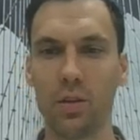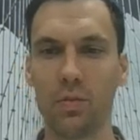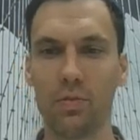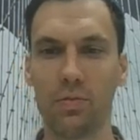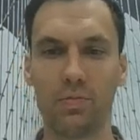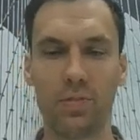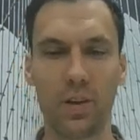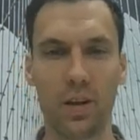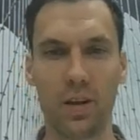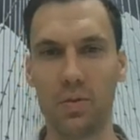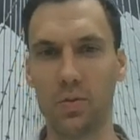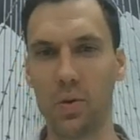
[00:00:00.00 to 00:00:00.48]

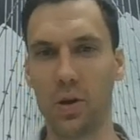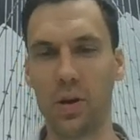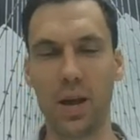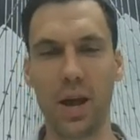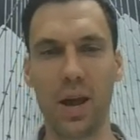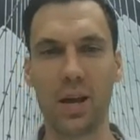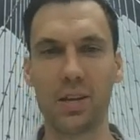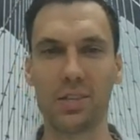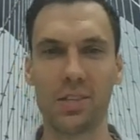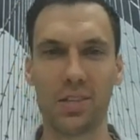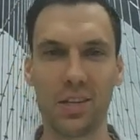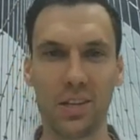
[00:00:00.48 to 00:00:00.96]
If anyone
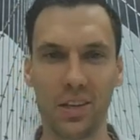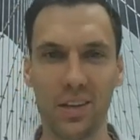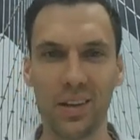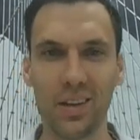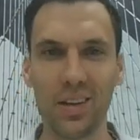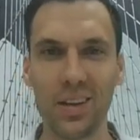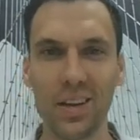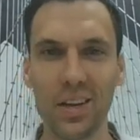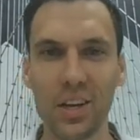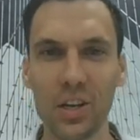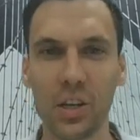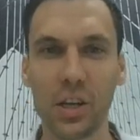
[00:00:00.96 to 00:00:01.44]
has any,
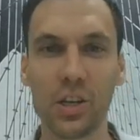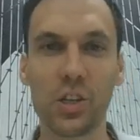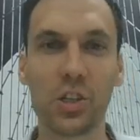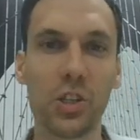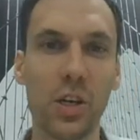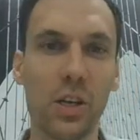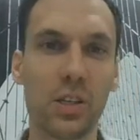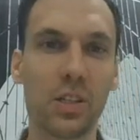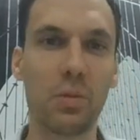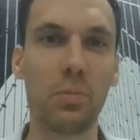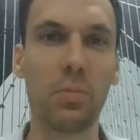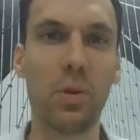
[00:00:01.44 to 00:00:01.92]
can
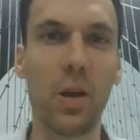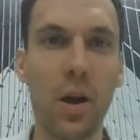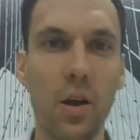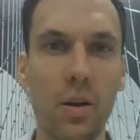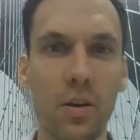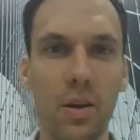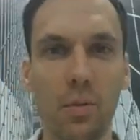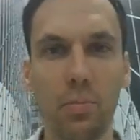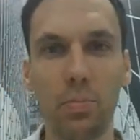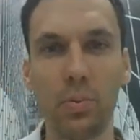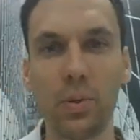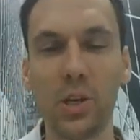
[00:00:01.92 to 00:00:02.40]
shed some light
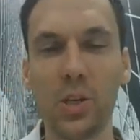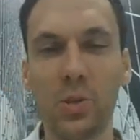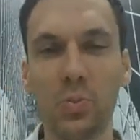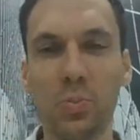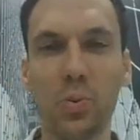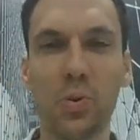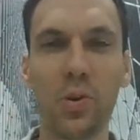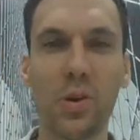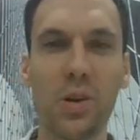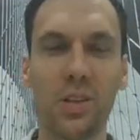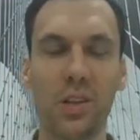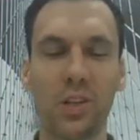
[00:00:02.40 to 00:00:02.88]
on it, please
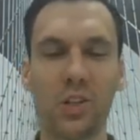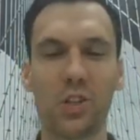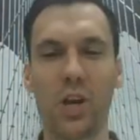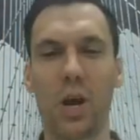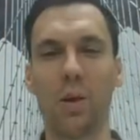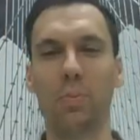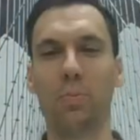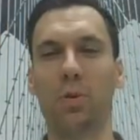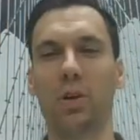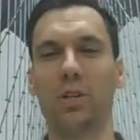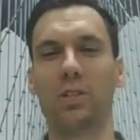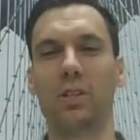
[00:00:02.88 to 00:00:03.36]
put it in the
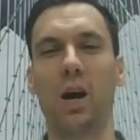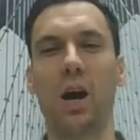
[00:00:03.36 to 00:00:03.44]
chat box.